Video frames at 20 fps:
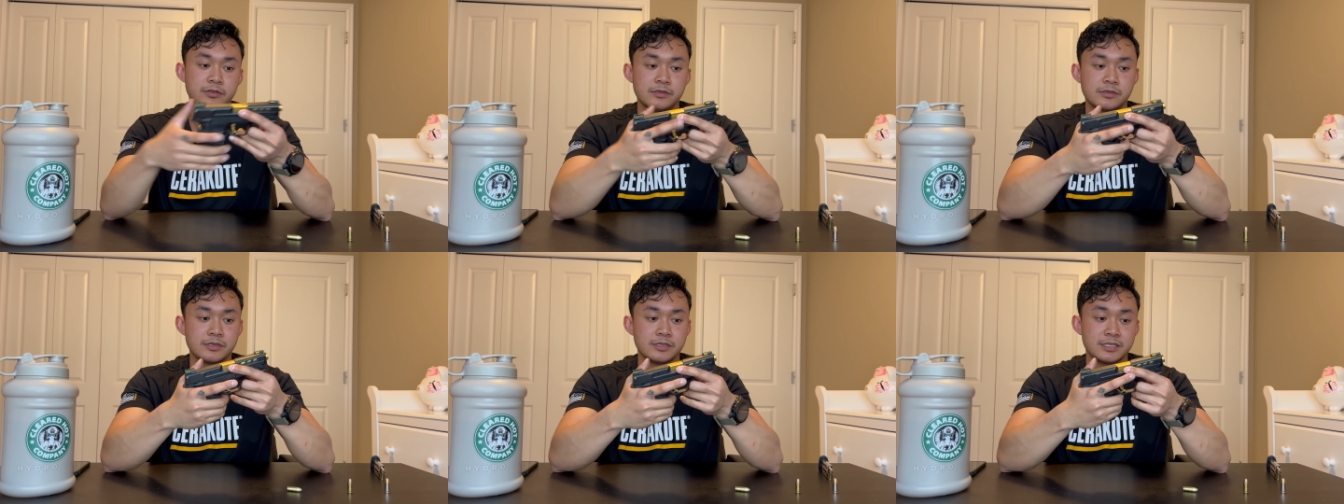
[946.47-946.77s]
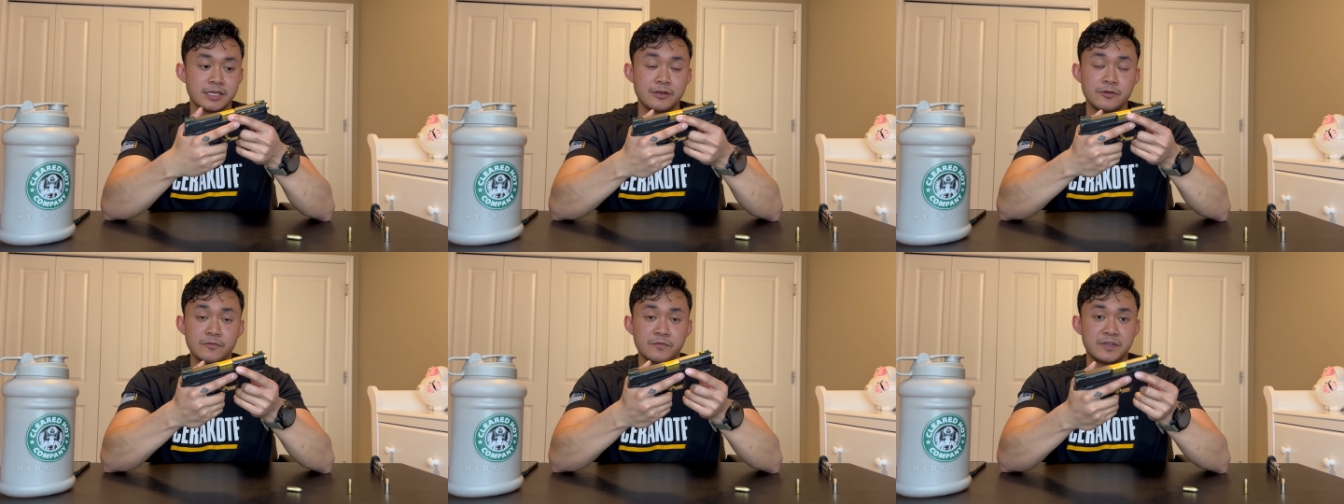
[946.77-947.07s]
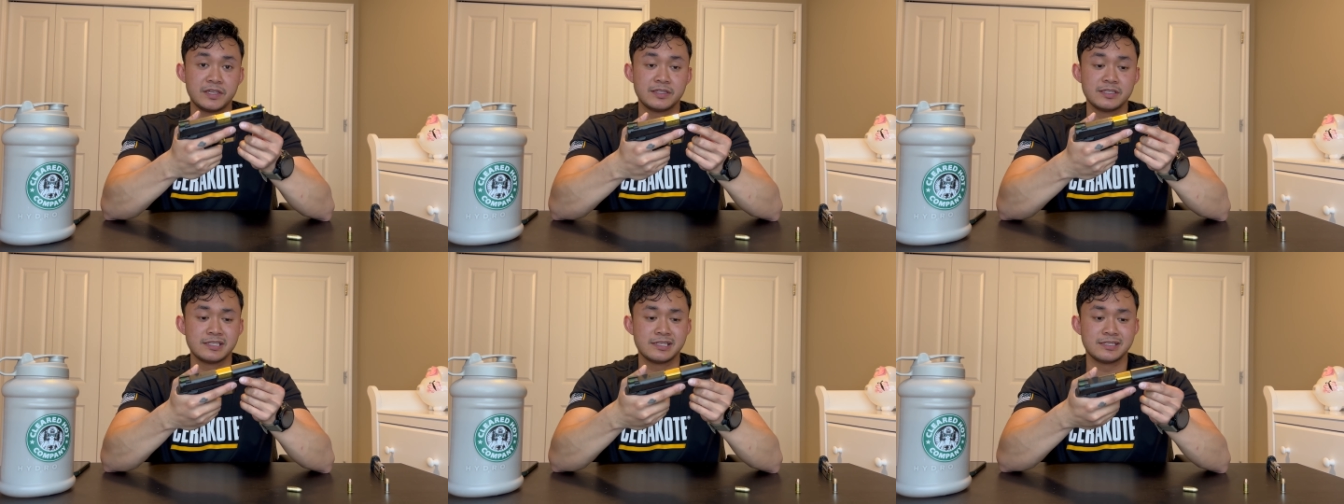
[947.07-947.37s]
because I don't
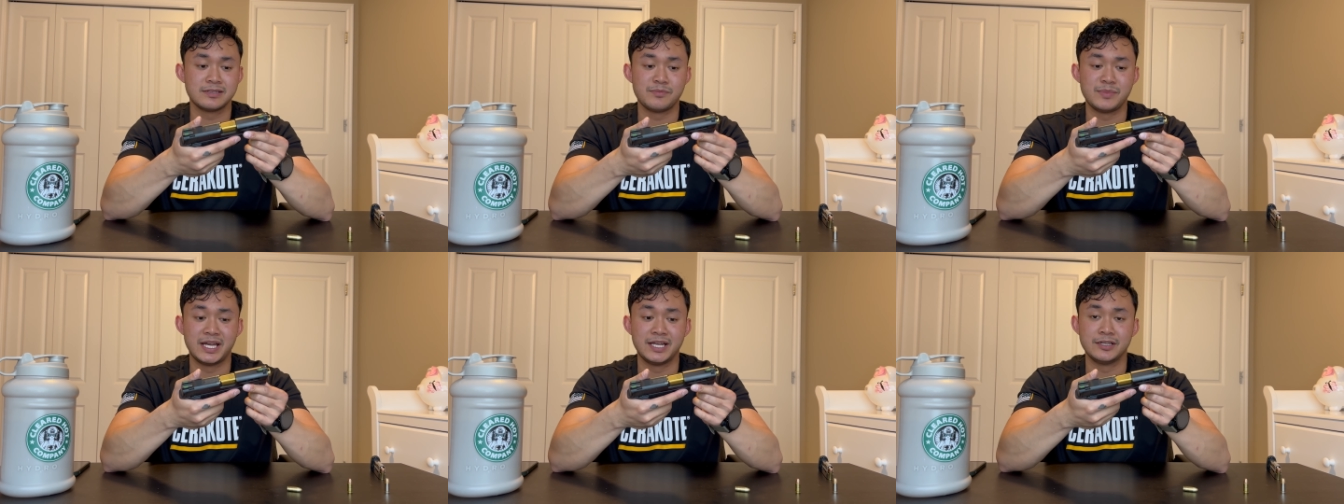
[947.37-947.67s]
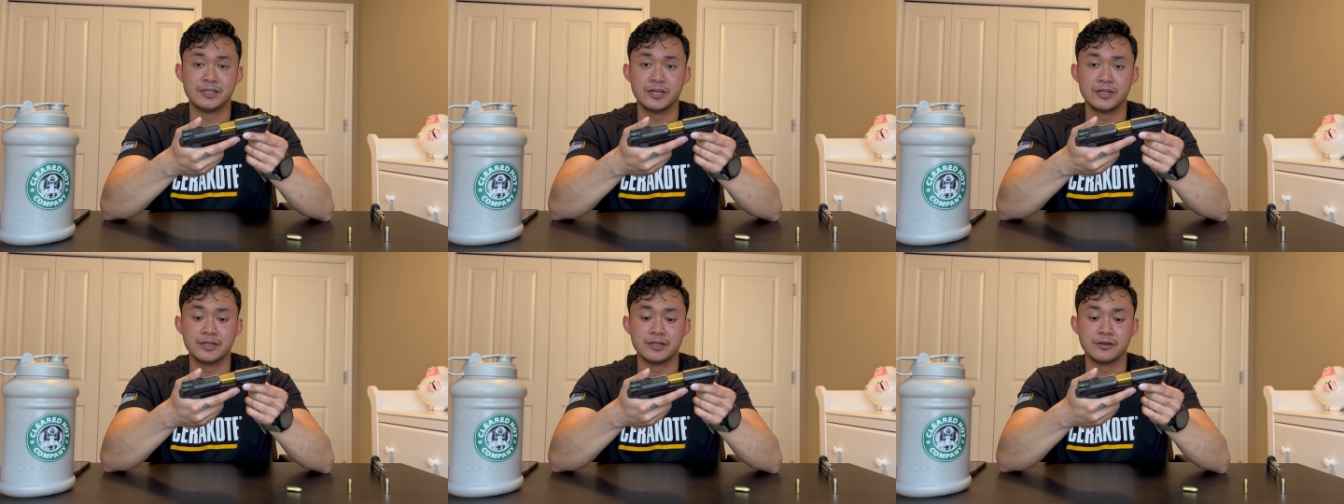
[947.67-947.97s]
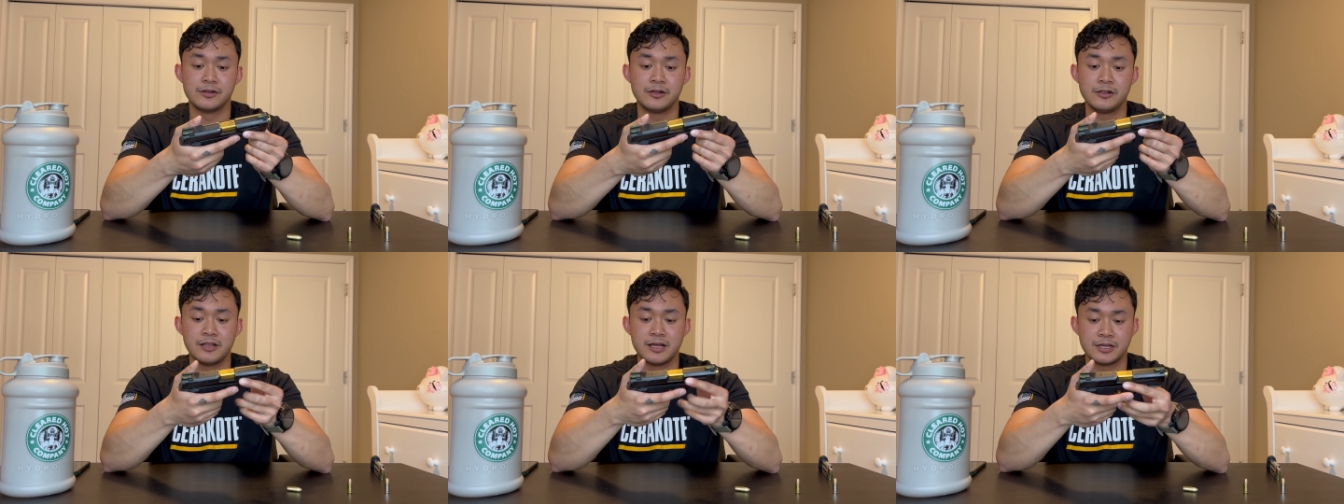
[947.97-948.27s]
think this is a bad gun at
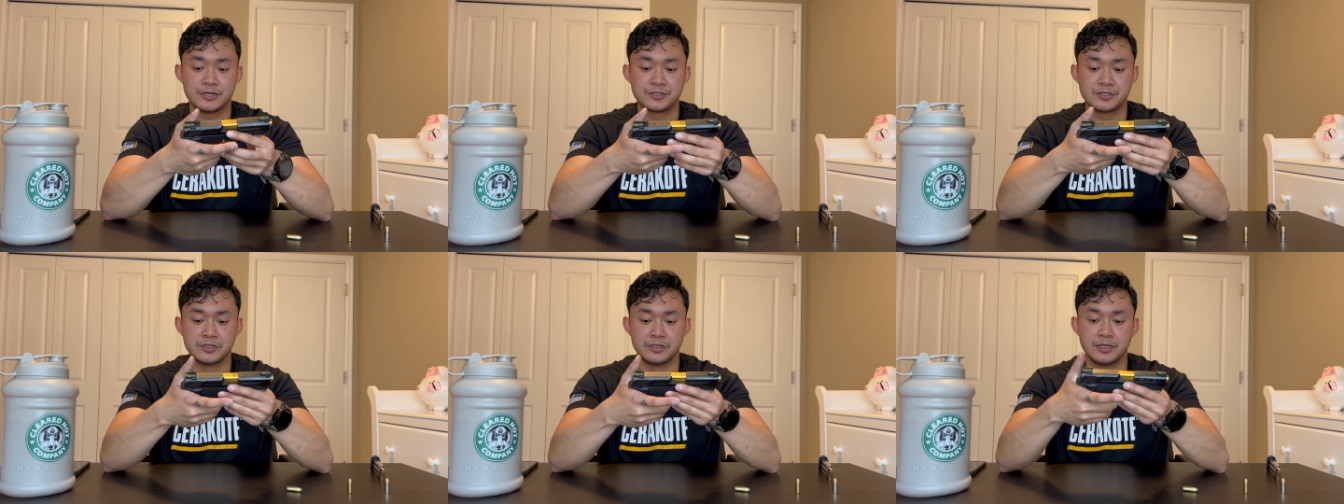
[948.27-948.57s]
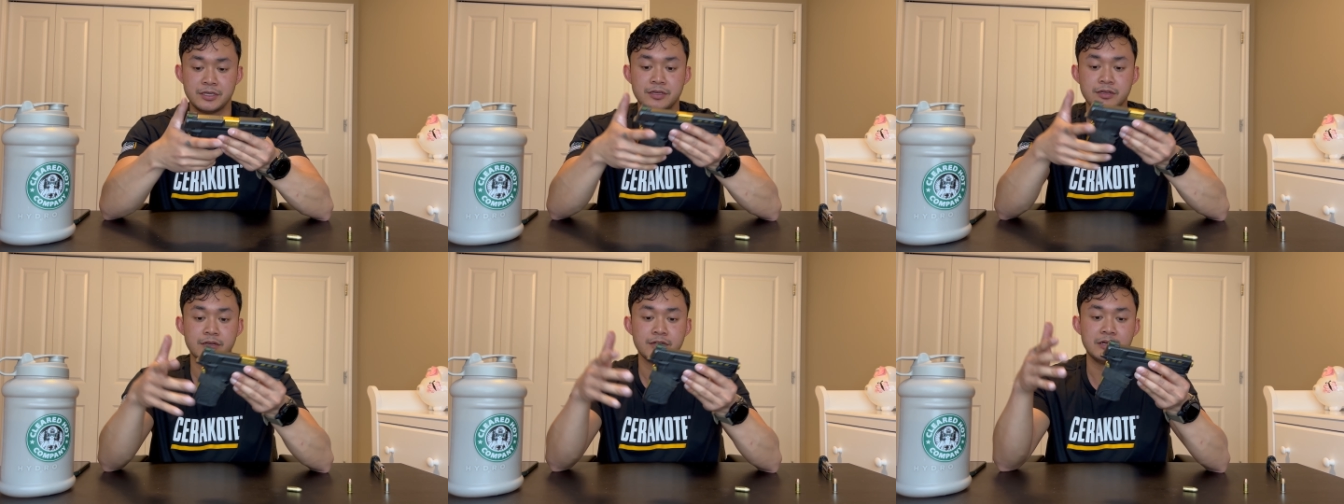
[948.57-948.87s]
all, actually.